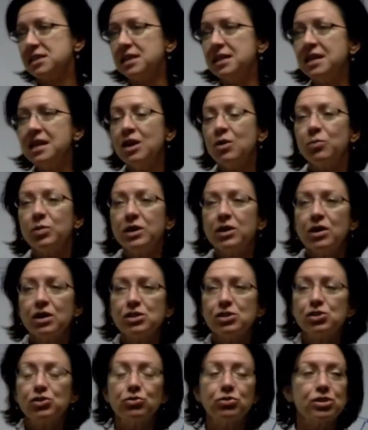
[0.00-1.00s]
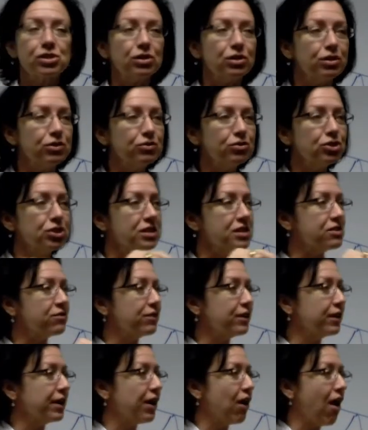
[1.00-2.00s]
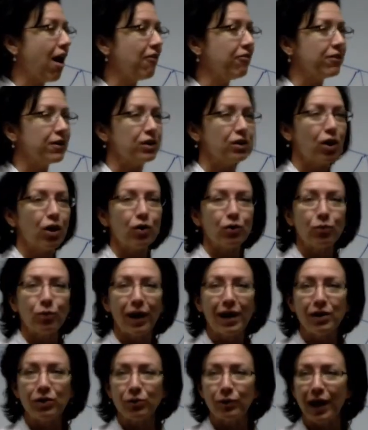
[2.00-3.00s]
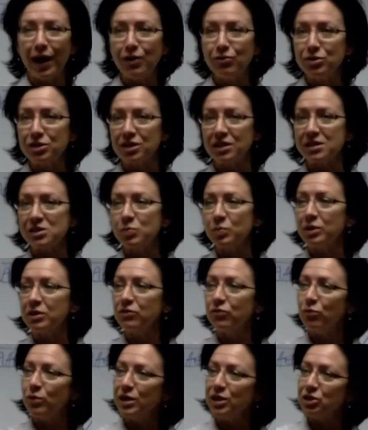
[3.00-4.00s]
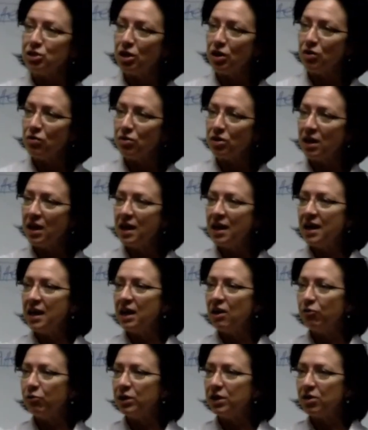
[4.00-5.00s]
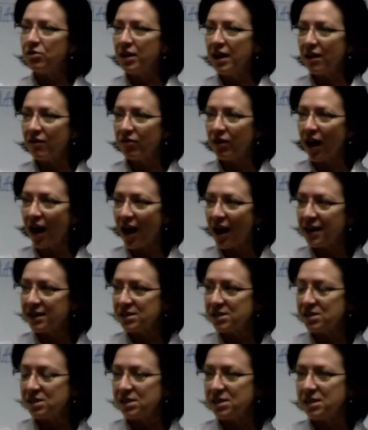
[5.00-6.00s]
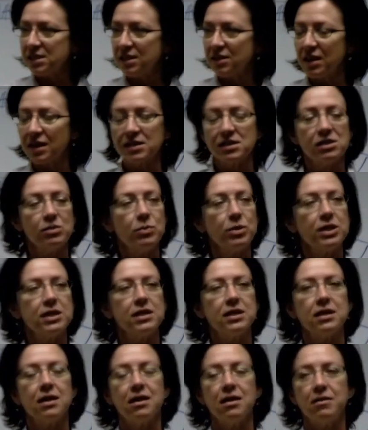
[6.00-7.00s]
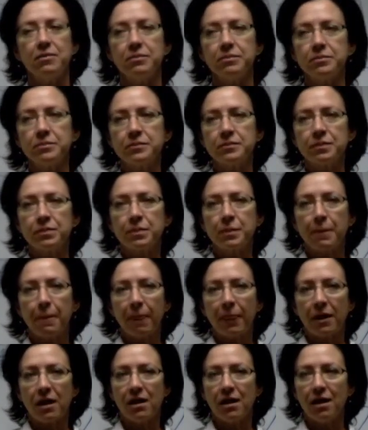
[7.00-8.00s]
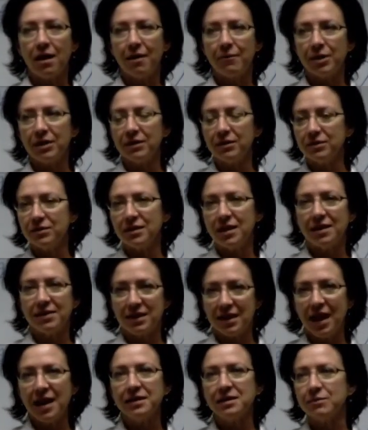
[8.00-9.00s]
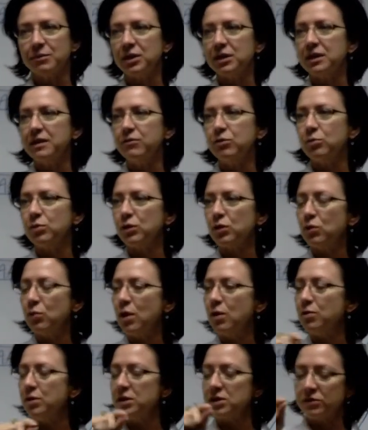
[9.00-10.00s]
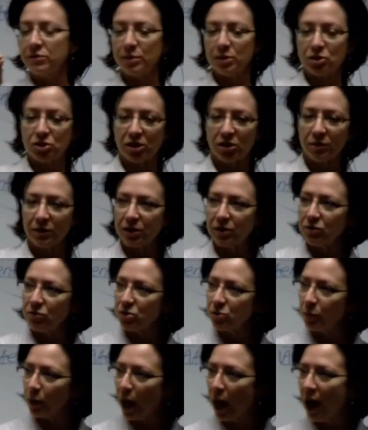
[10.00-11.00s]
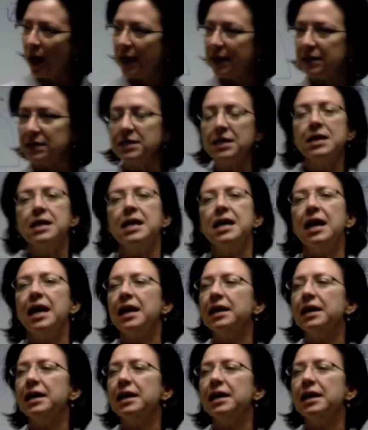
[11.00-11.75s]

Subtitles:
See, because your solutions very often are right around us, but if we don't have the eyes to see that, somebody, at the end, I'm going to leave you with a quote, and it's from a gentleman who's blind,